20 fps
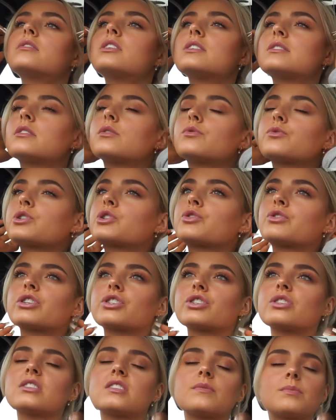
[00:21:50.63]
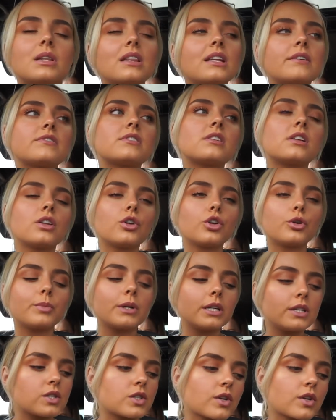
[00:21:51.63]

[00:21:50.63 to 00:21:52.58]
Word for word: because of the restrictions have been lifted a little bit.